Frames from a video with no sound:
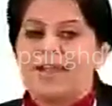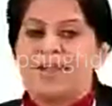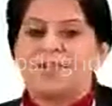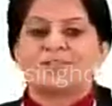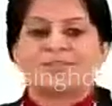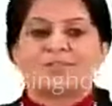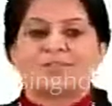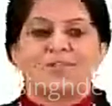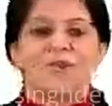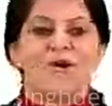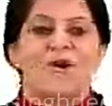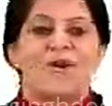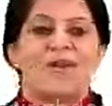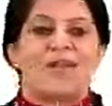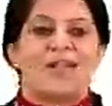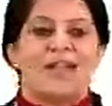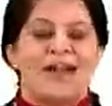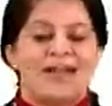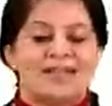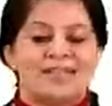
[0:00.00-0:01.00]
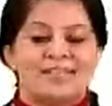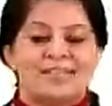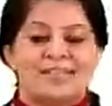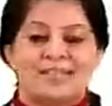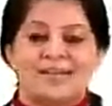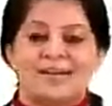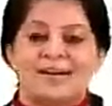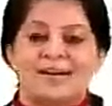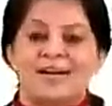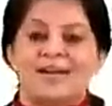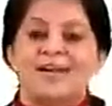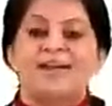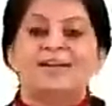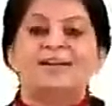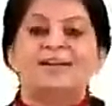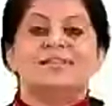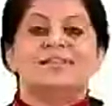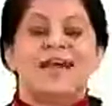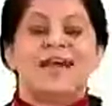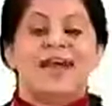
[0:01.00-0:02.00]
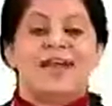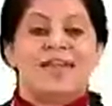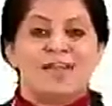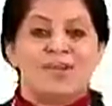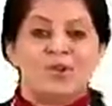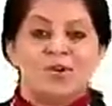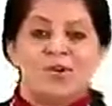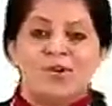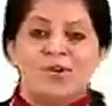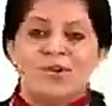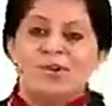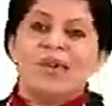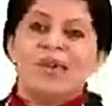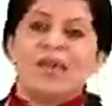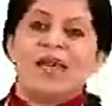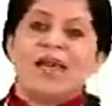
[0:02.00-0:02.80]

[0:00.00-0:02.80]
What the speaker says: is called as the zygote,